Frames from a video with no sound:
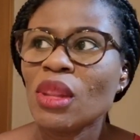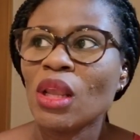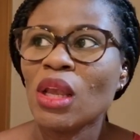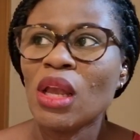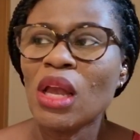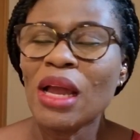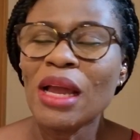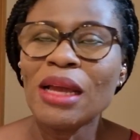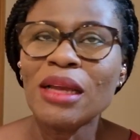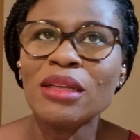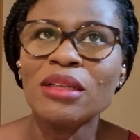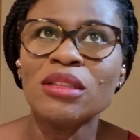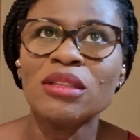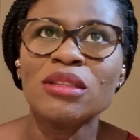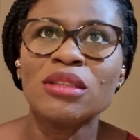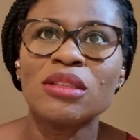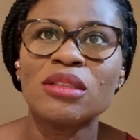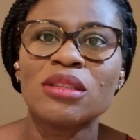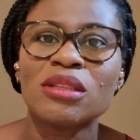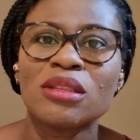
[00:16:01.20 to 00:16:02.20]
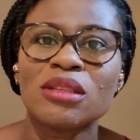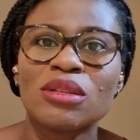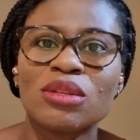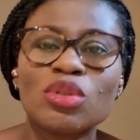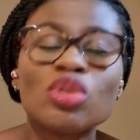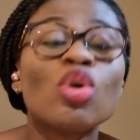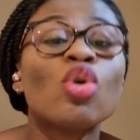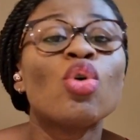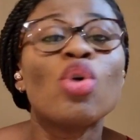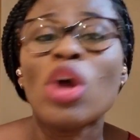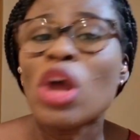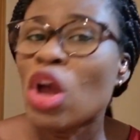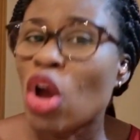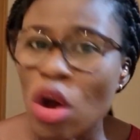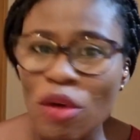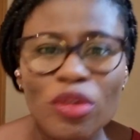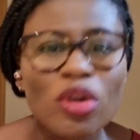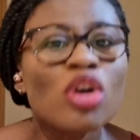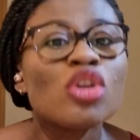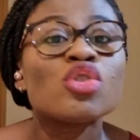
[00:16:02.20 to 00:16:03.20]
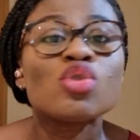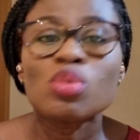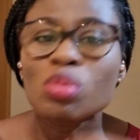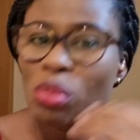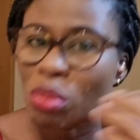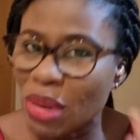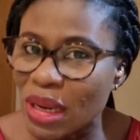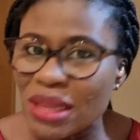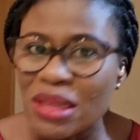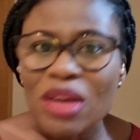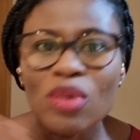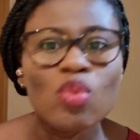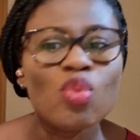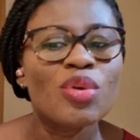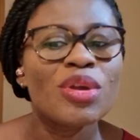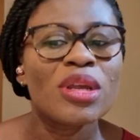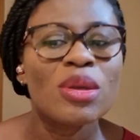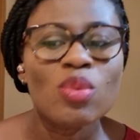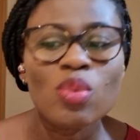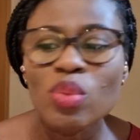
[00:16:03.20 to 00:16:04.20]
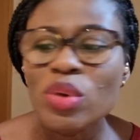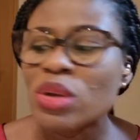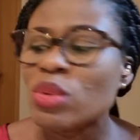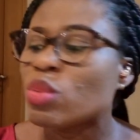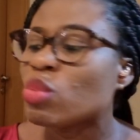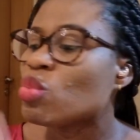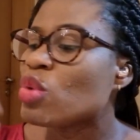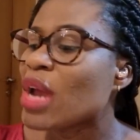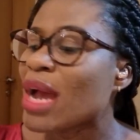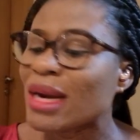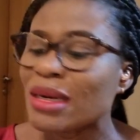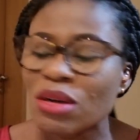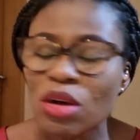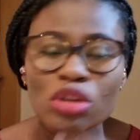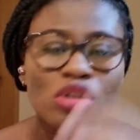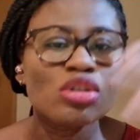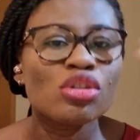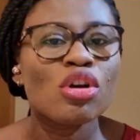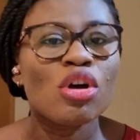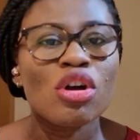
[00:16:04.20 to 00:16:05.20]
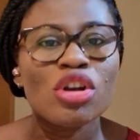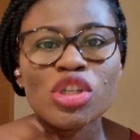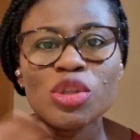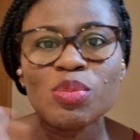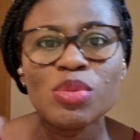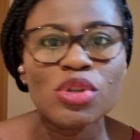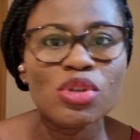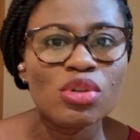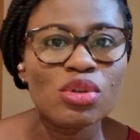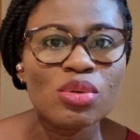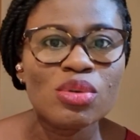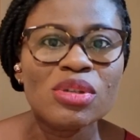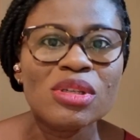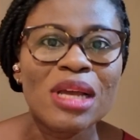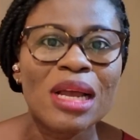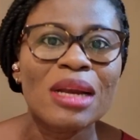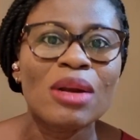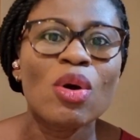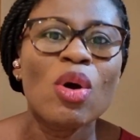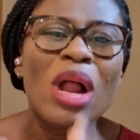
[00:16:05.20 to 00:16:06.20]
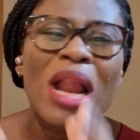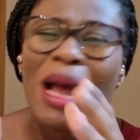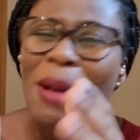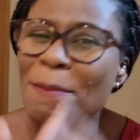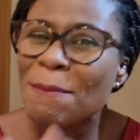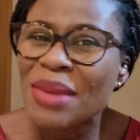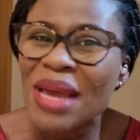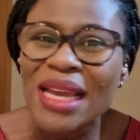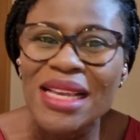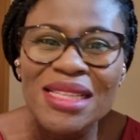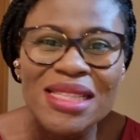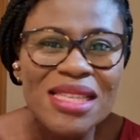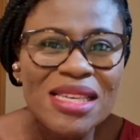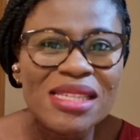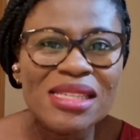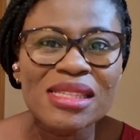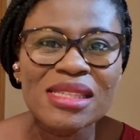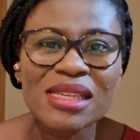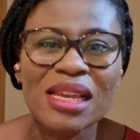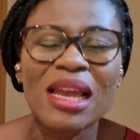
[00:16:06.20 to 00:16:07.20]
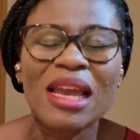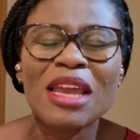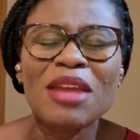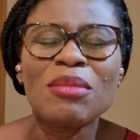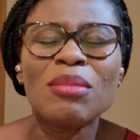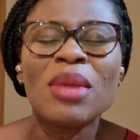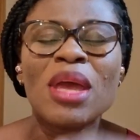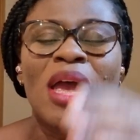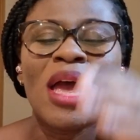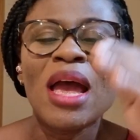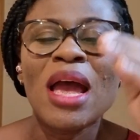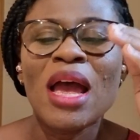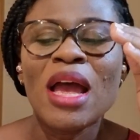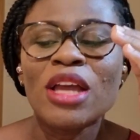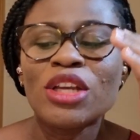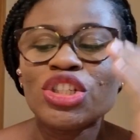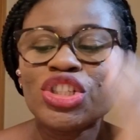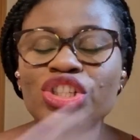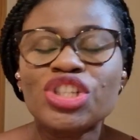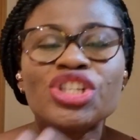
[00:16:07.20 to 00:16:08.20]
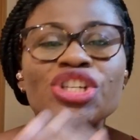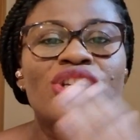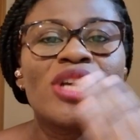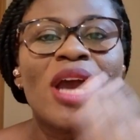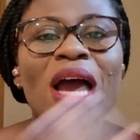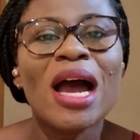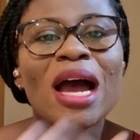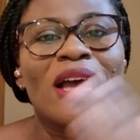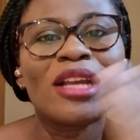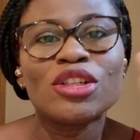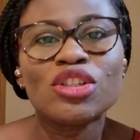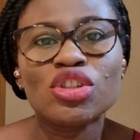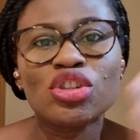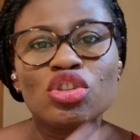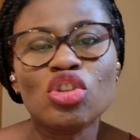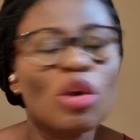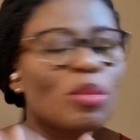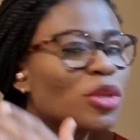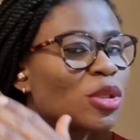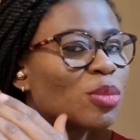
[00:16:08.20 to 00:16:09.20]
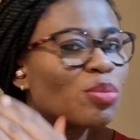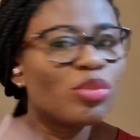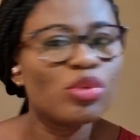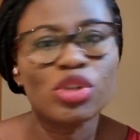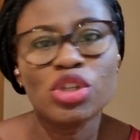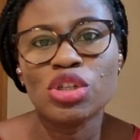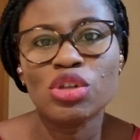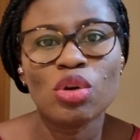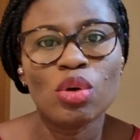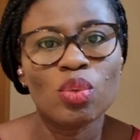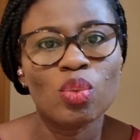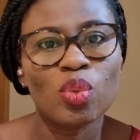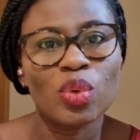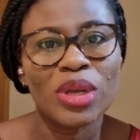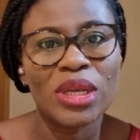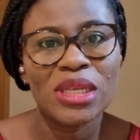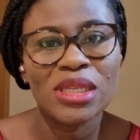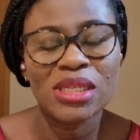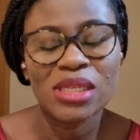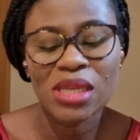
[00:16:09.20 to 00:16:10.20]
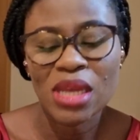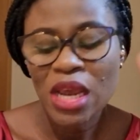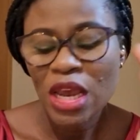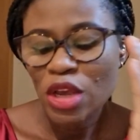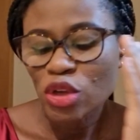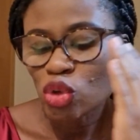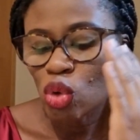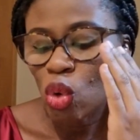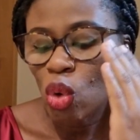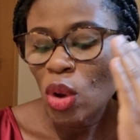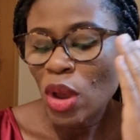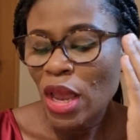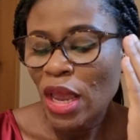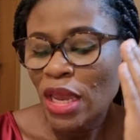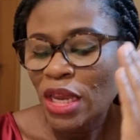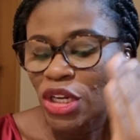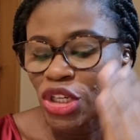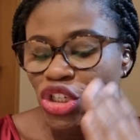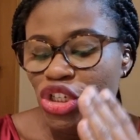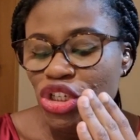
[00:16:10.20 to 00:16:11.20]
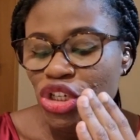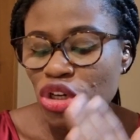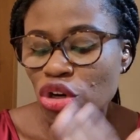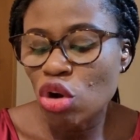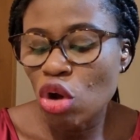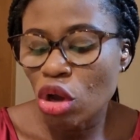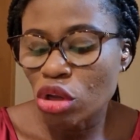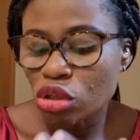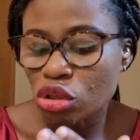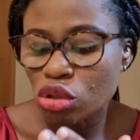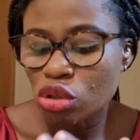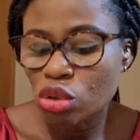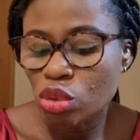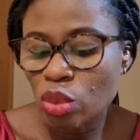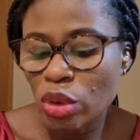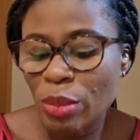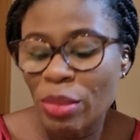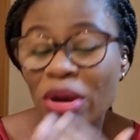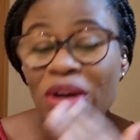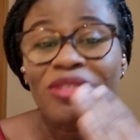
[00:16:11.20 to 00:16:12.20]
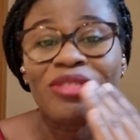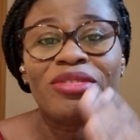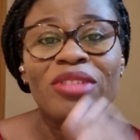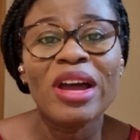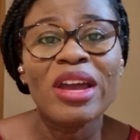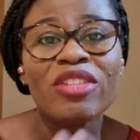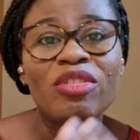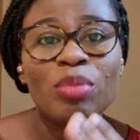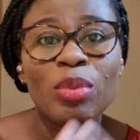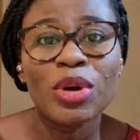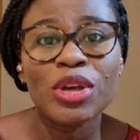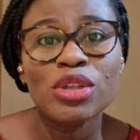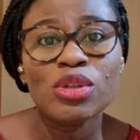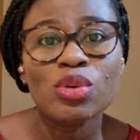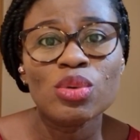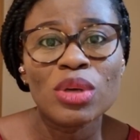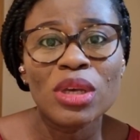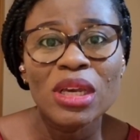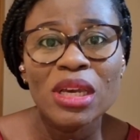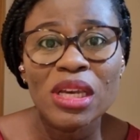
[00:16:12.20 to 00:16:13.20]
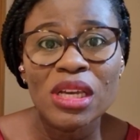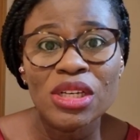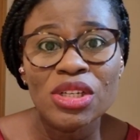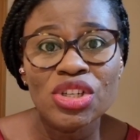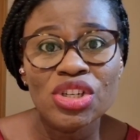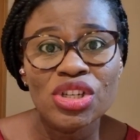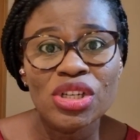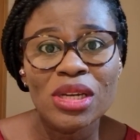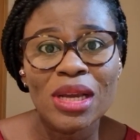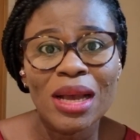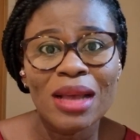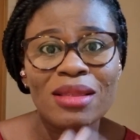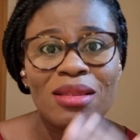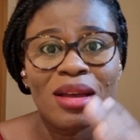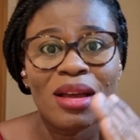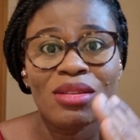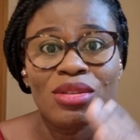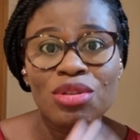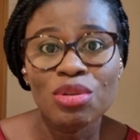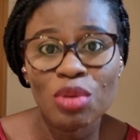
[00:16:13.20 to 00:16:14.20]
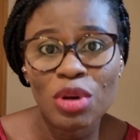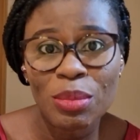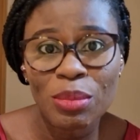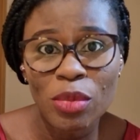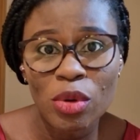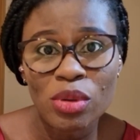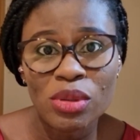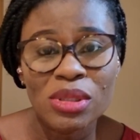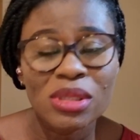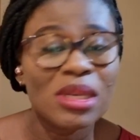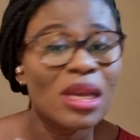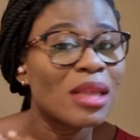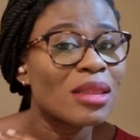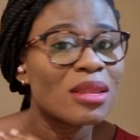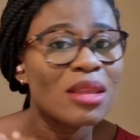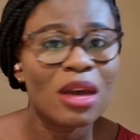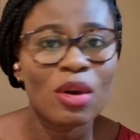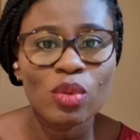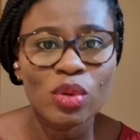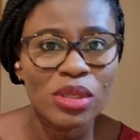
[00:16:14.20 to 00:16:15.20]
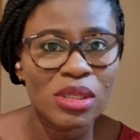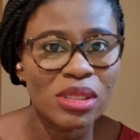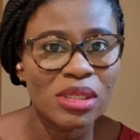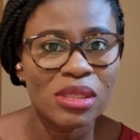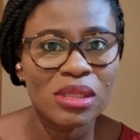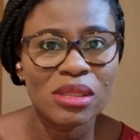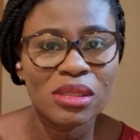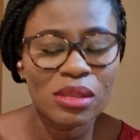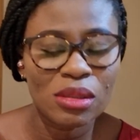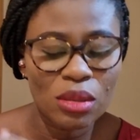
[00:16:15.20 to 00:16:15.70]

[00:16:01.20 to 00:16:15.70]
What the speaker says: And so of course by then we had gone to hospitals and all, and by this time she had stopped putting on weight. So she got to about 5.2 kg at that 3 months, and that was it.